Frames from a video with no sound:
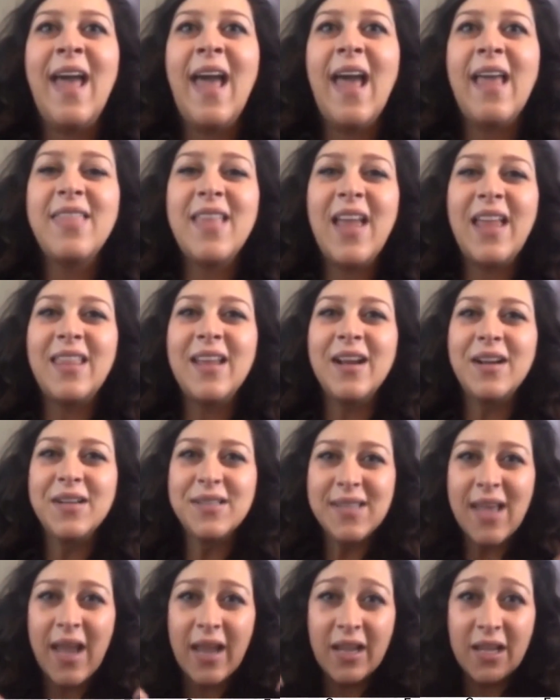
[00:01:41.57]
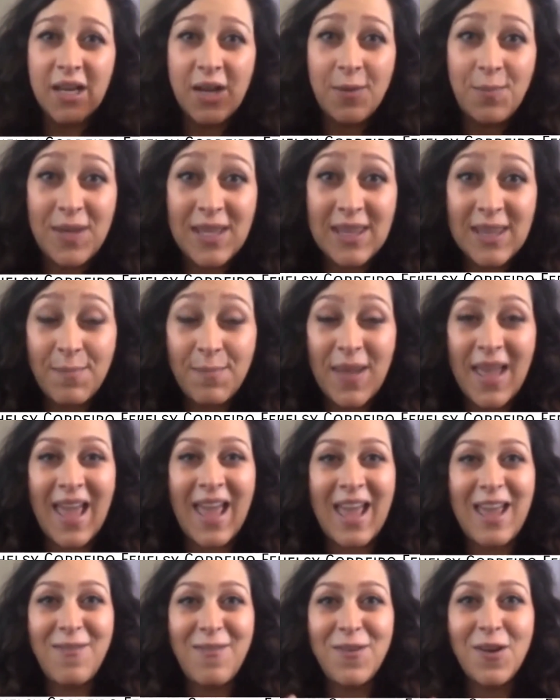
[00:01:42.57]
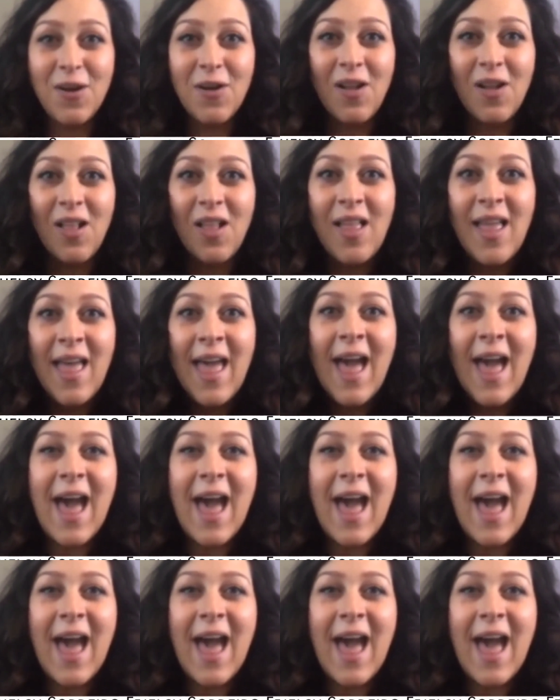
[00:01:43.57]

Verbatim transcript: And then there's like going to be the behavioral